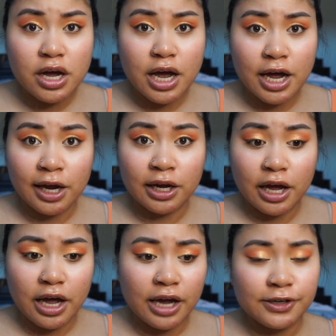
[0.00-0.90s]
I
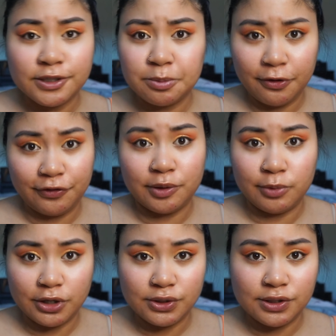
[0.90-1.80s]
just prefer
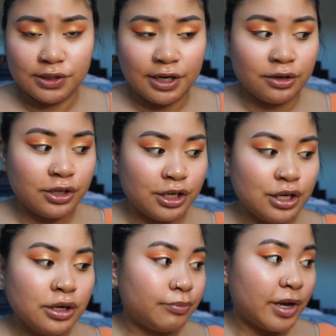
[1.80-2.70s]
brushes lately.
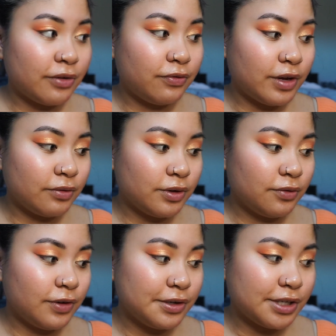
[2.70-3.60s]
My favorite
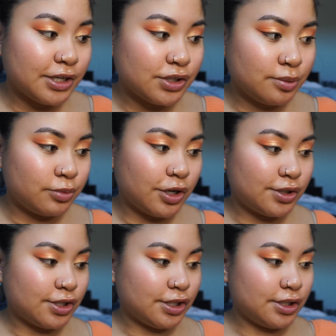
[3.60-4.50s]
foundation
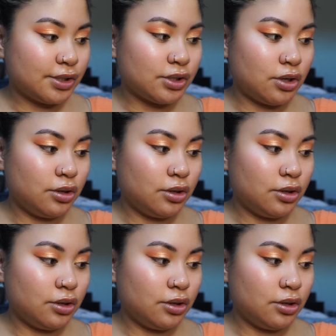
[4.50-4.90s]
brushes